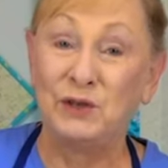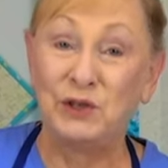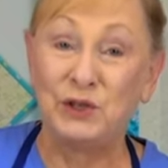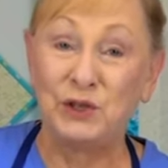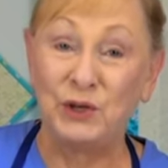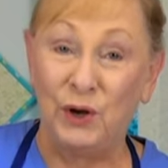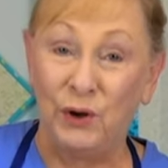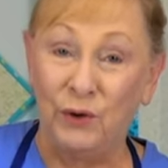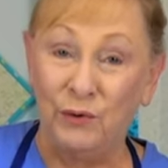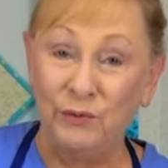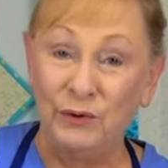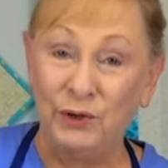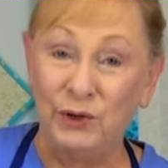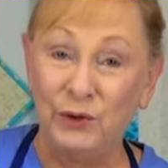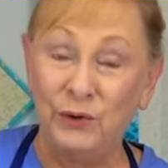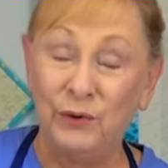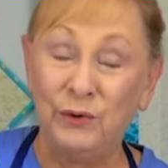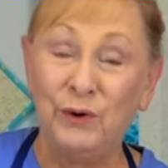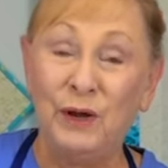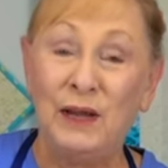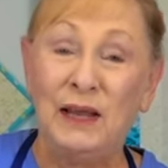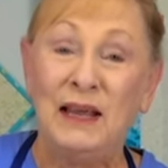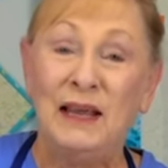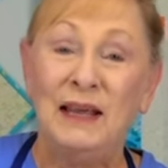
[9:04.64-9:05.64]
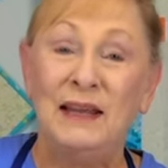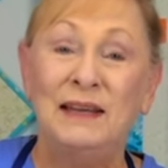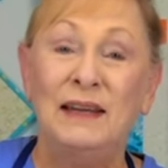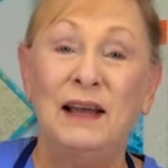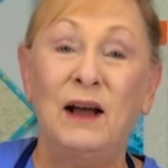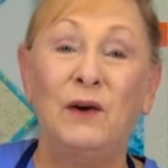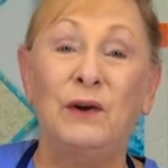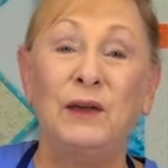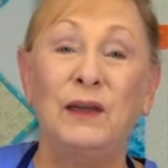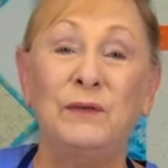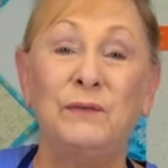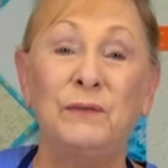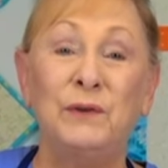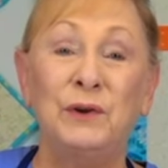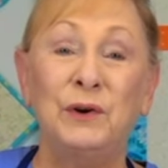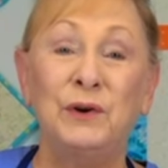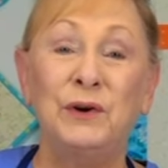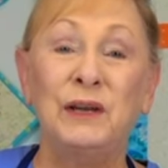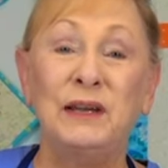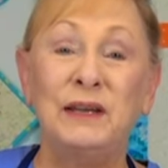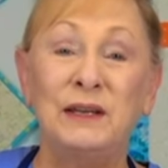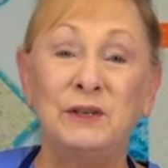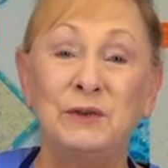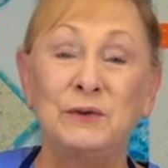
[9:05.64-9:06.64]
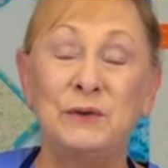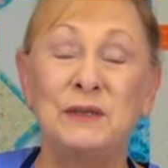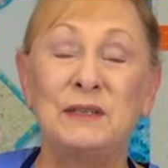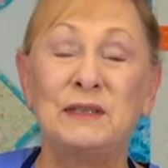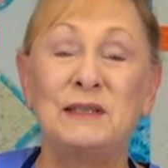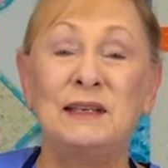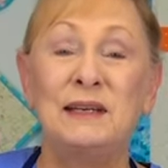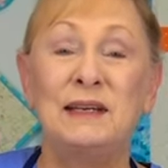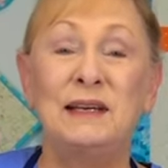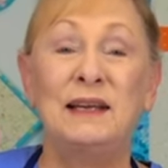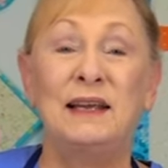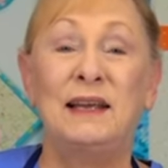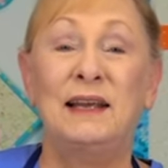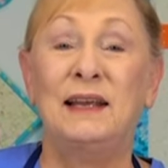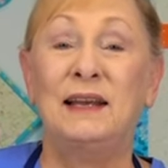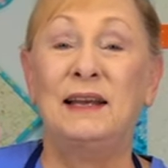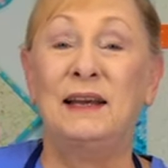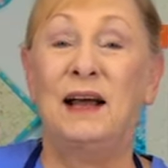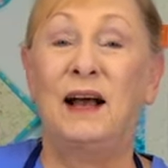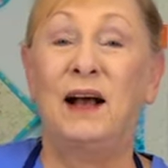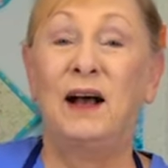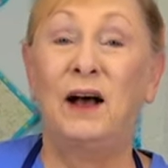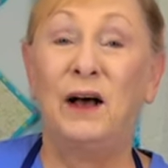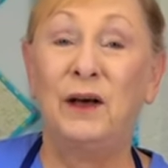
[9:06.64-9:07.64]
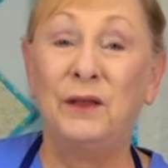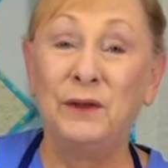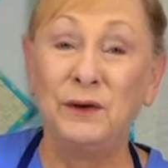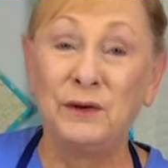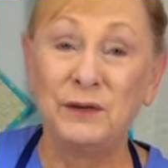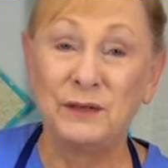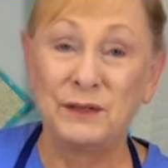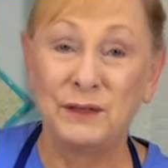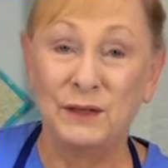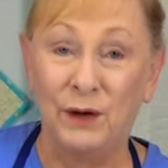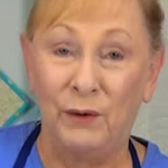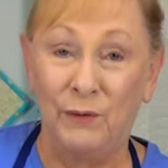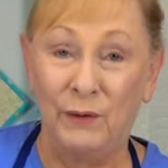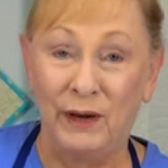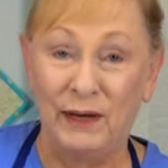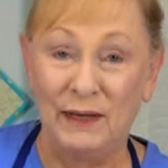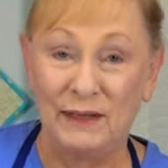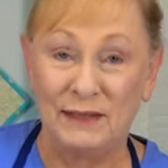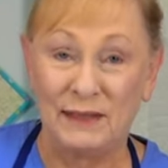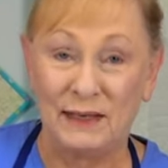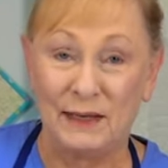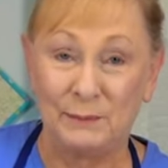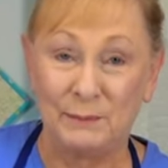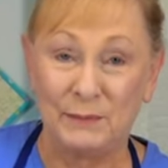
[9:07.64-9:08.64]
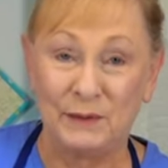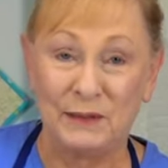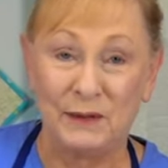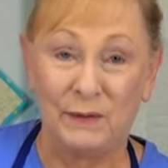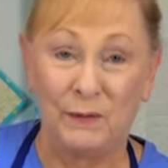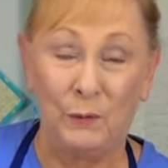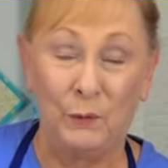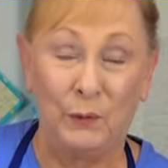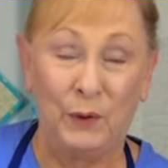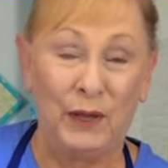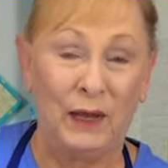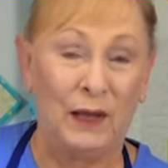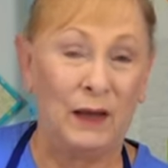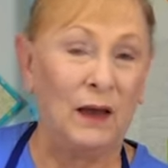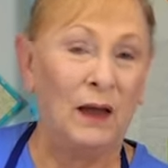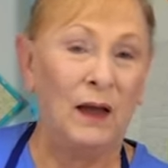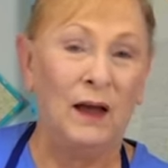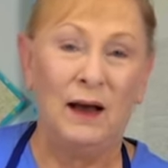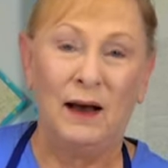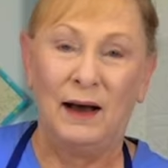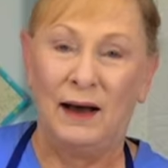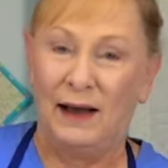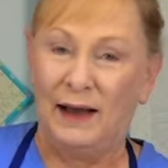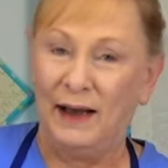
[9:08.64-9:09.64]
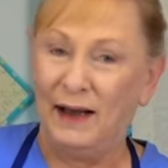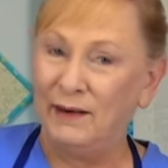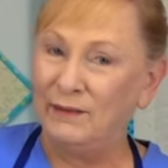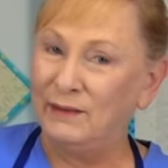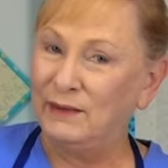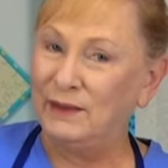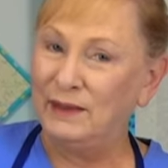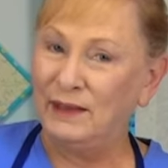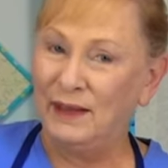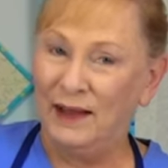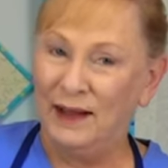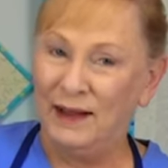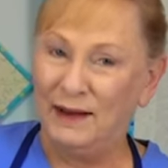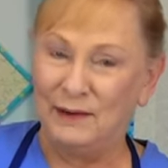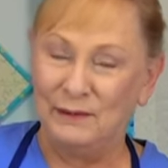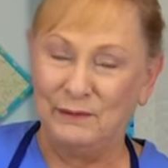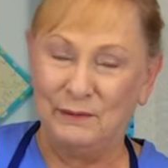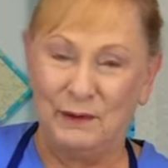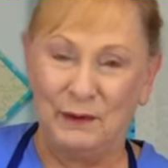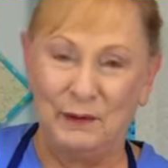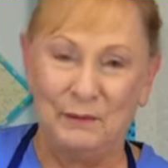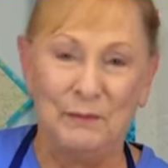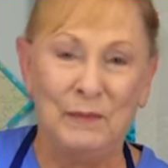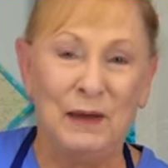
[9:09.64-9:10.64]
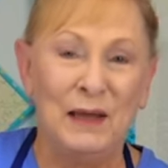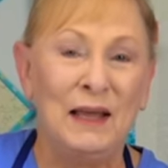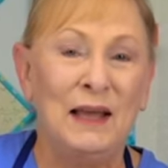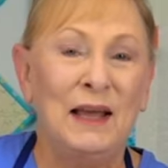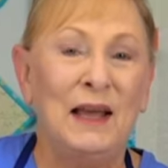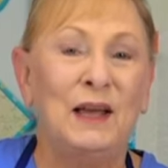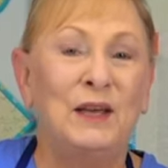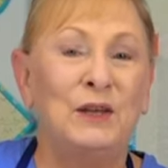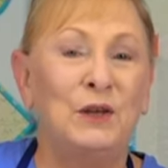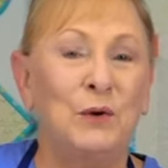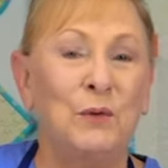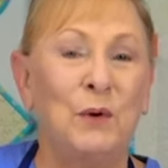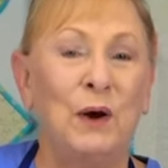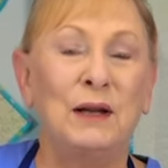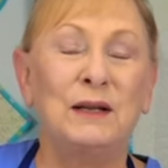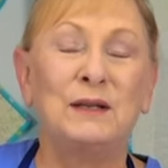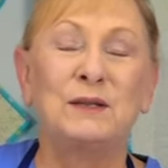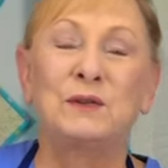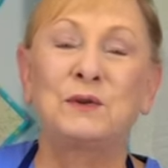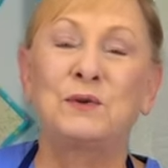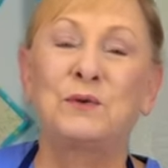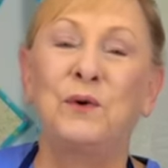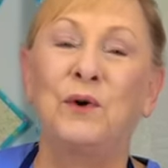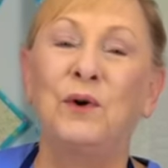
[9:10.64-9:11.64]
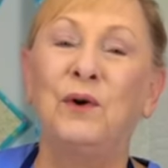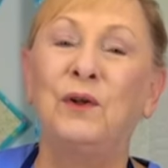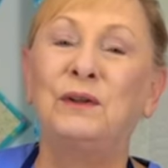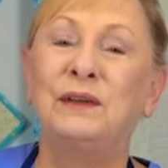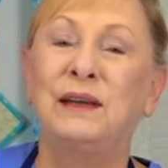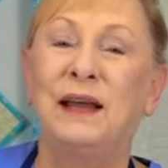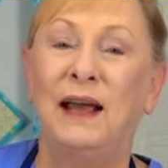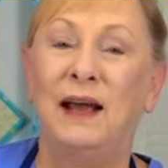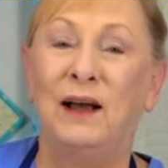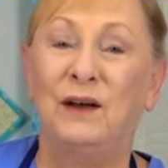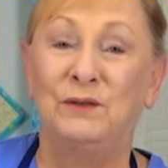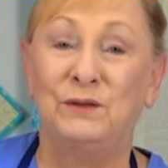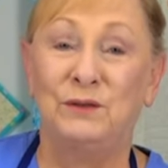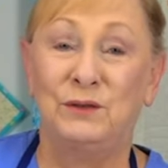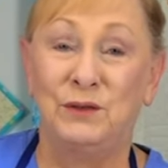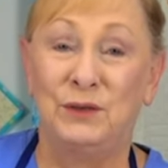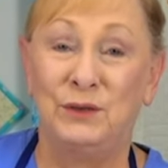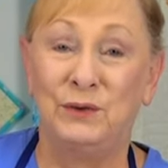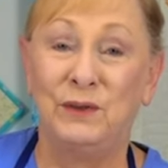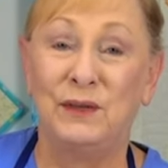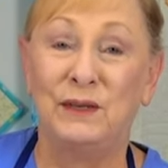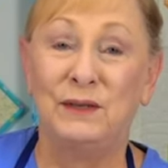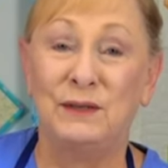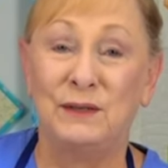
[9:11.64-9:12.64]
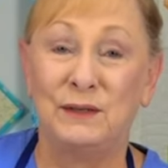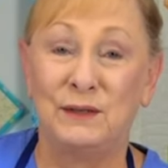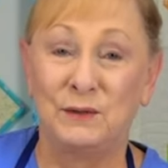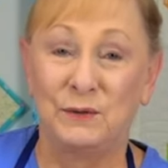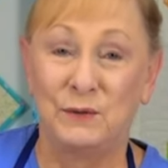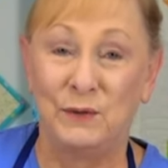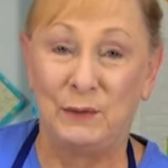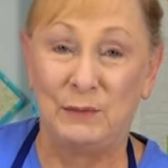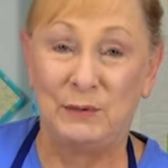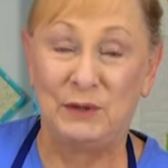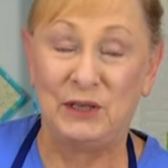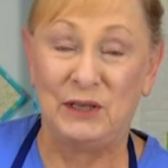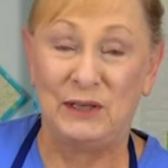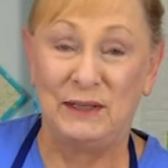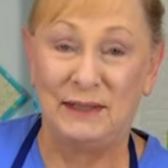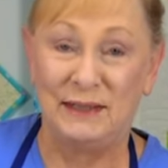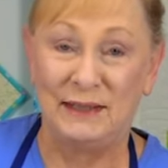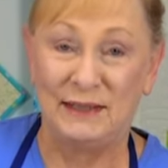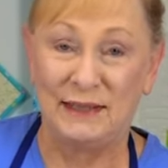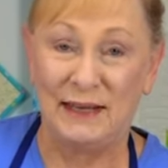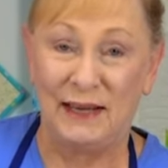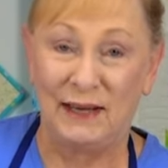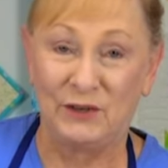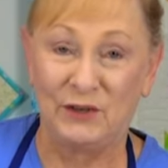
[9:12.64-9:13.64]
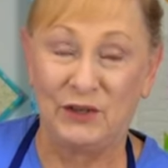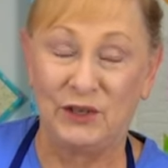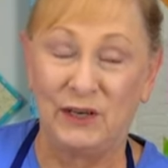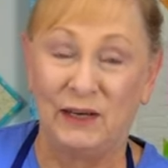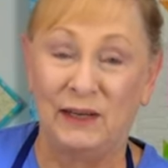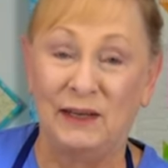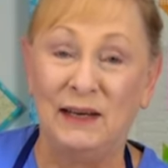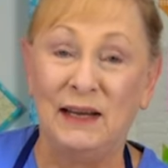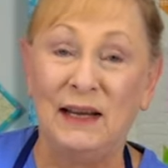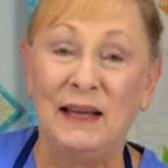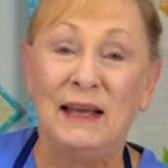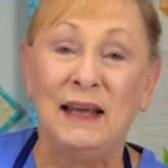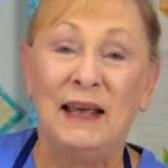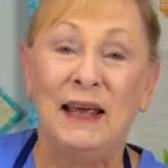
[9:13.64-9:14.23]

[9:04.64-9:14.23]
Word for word: shown you. Now, if you're interested in other sewing tips of the week, I have a lot of them. You want to scroll down to the description section